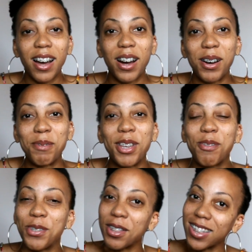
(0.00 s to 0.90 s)
Um,
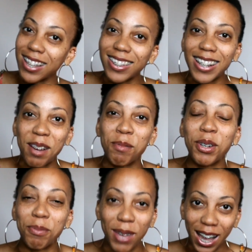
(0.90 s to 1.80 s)
if you think that I
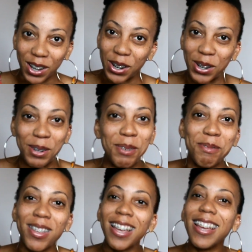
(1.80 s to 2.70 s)
moved back home,